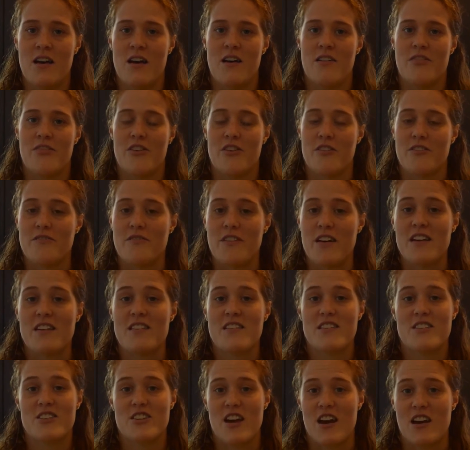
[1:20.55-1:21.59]
Their
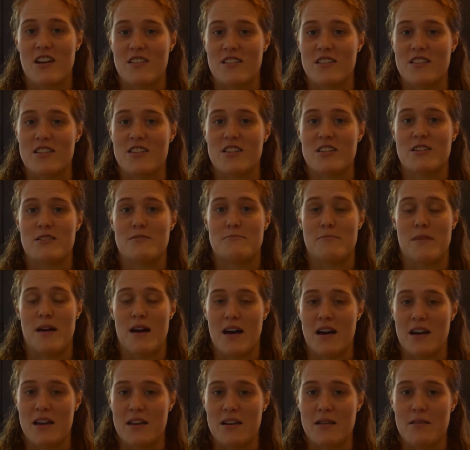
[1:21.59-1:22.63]
faith challenged
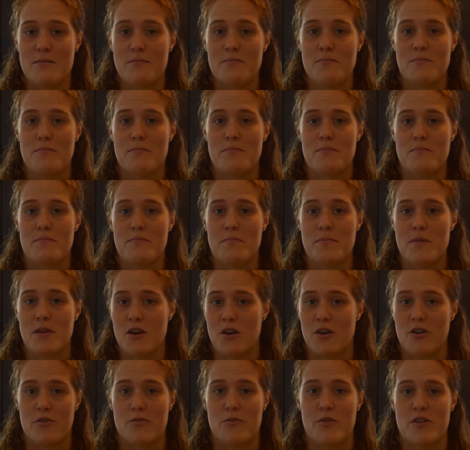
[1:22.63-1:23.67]
mine
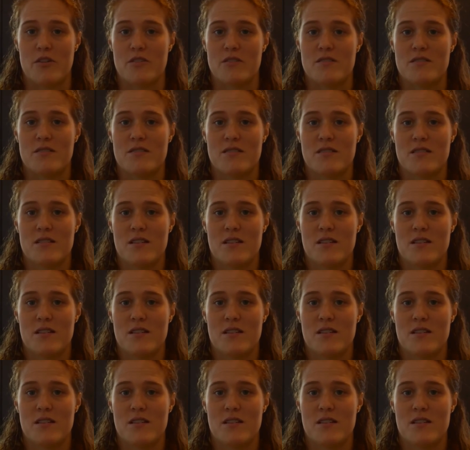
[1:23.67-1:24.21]
beyond words.